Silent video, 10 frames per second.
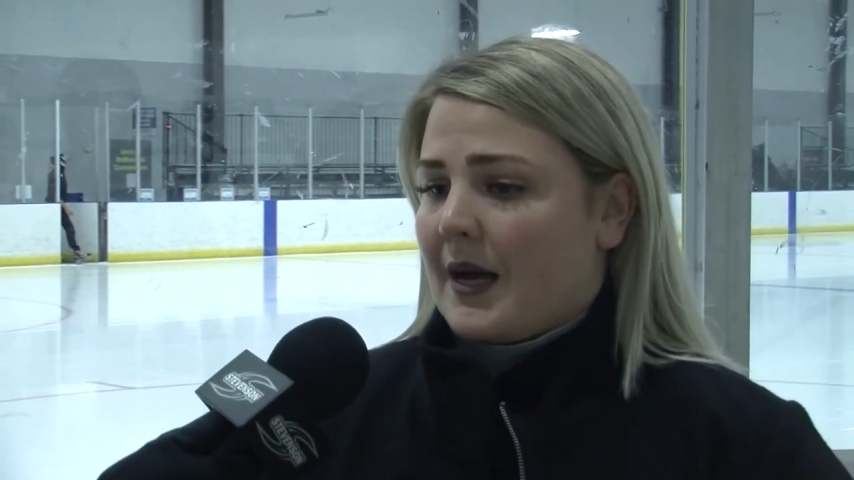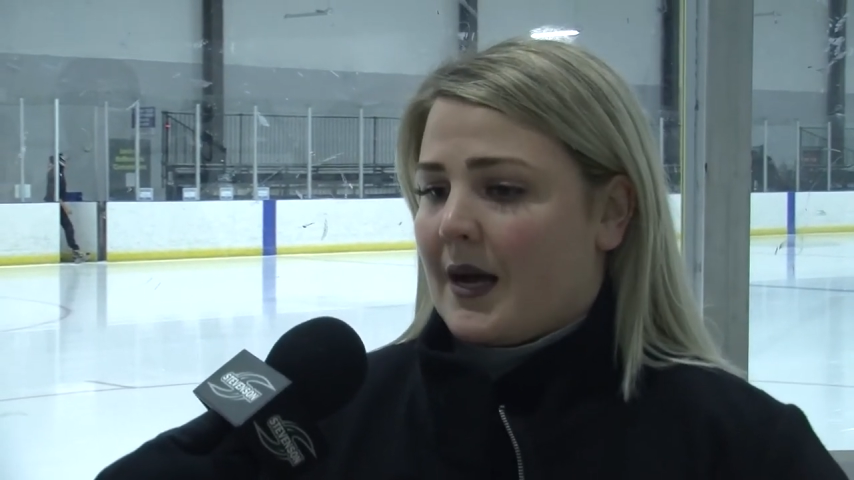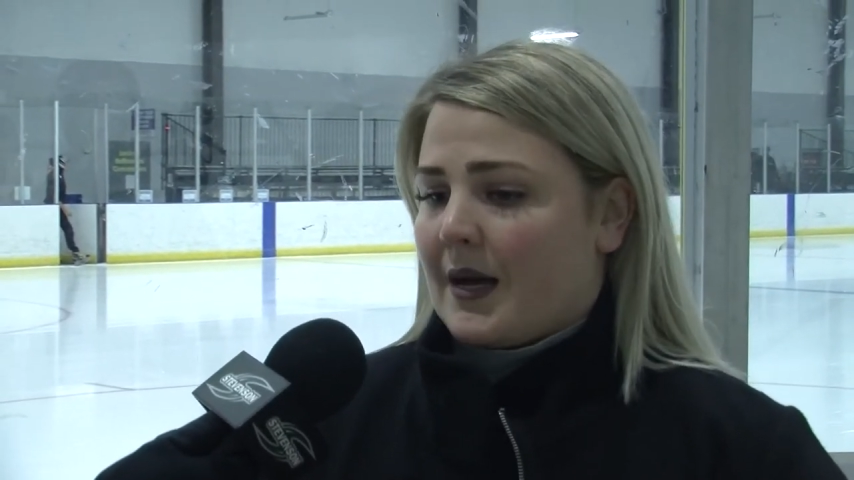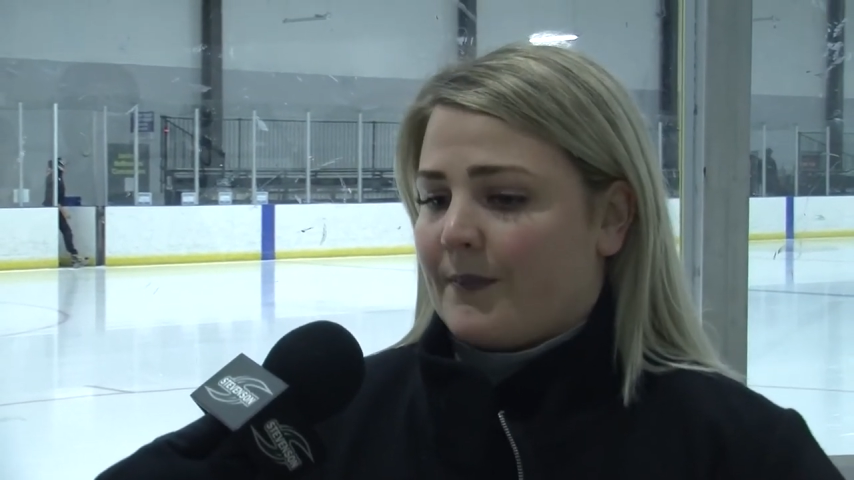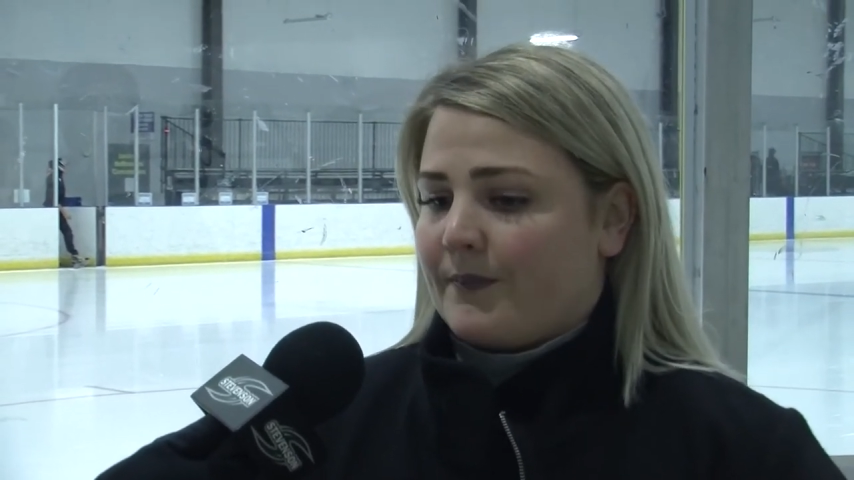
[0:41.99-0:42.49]

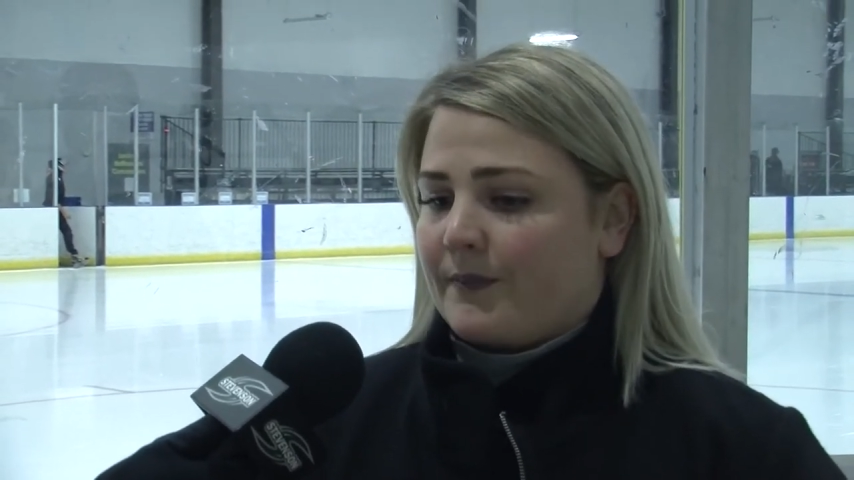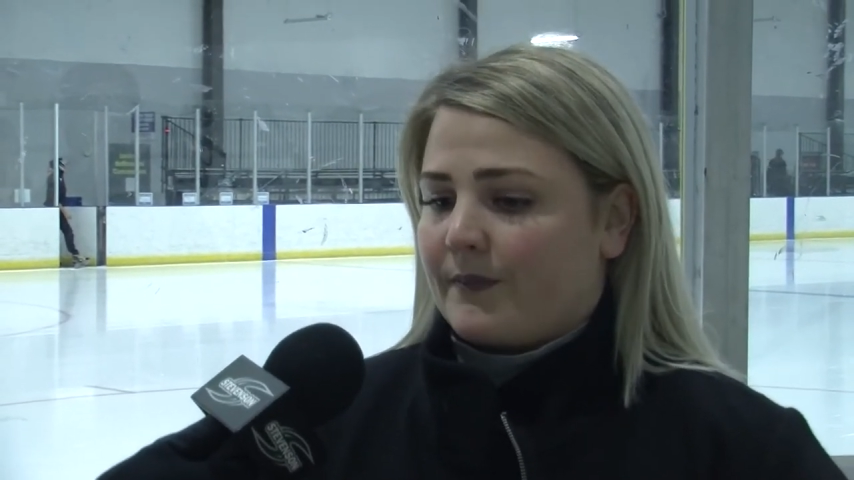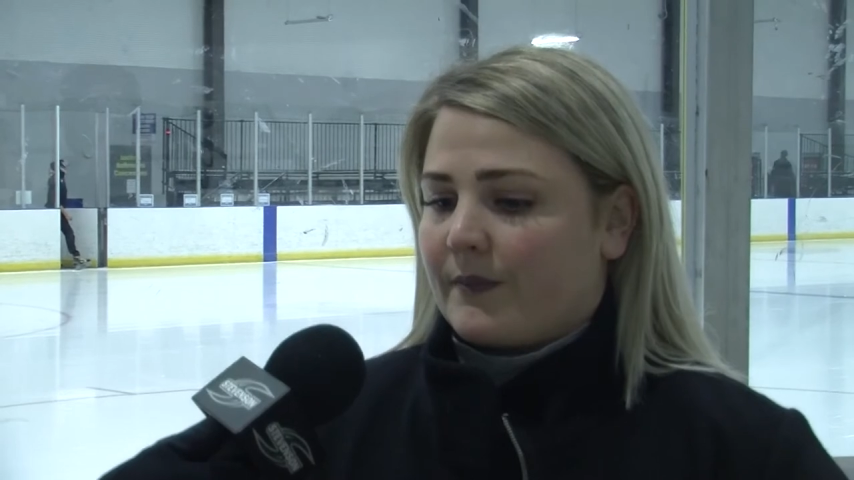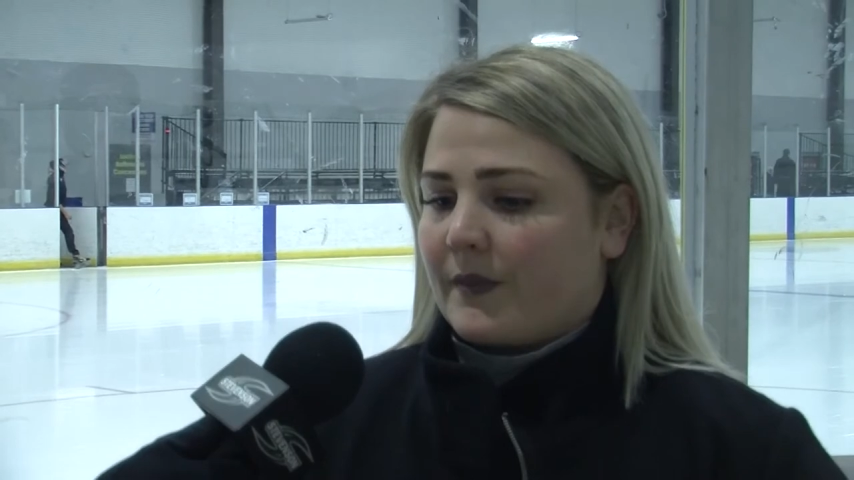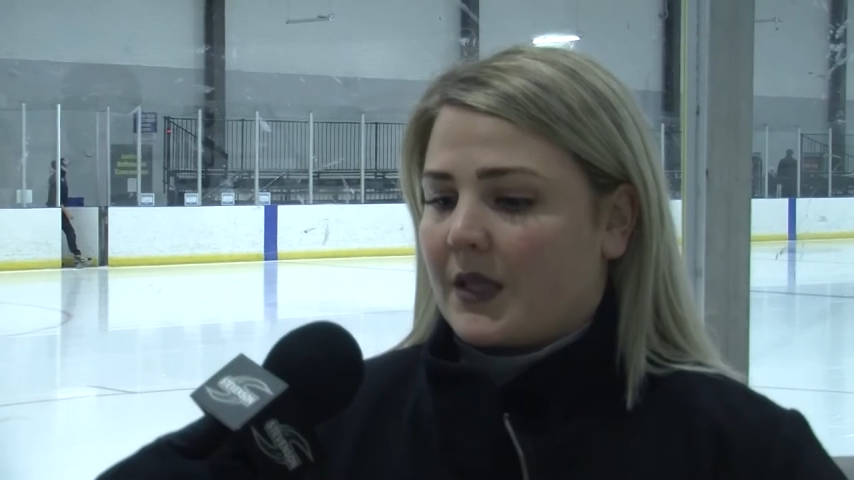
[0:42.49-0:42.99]
Um,
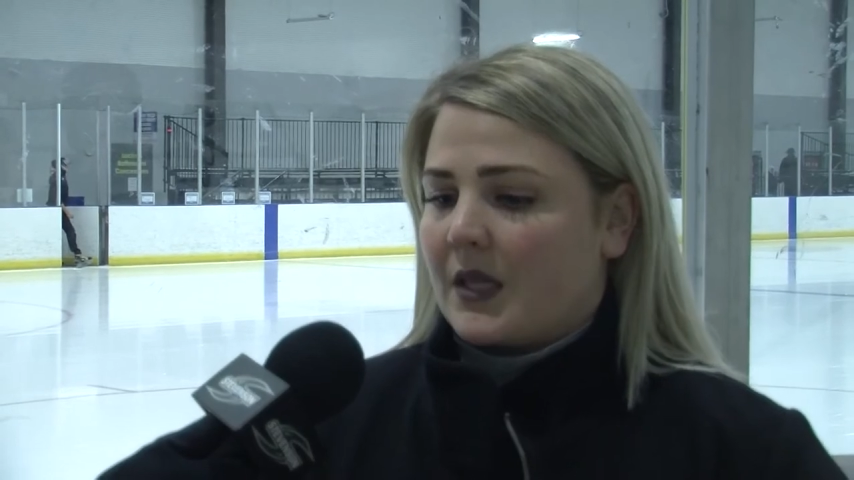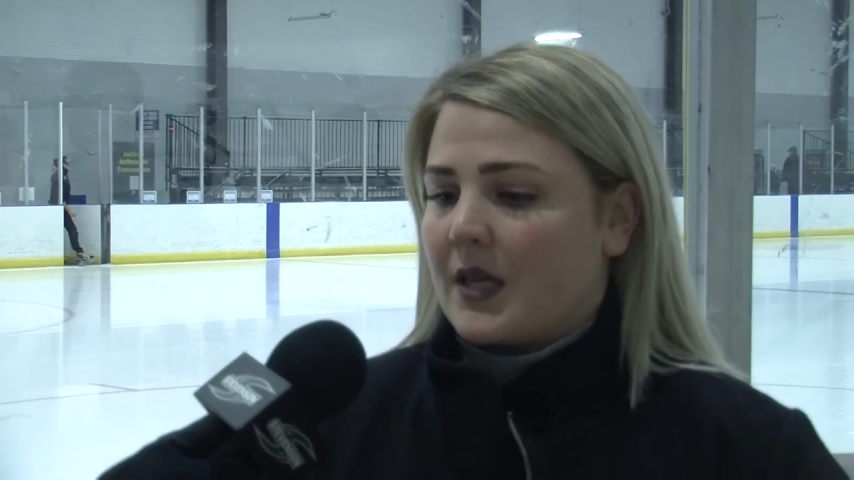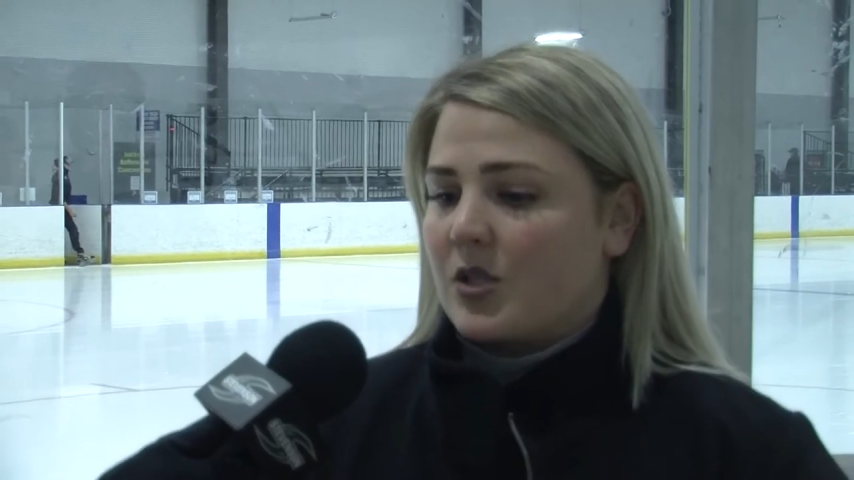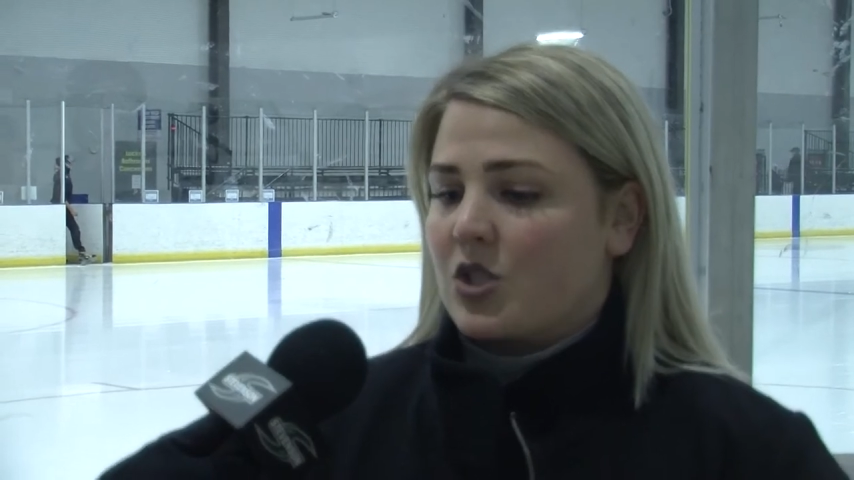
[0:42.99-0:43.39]
is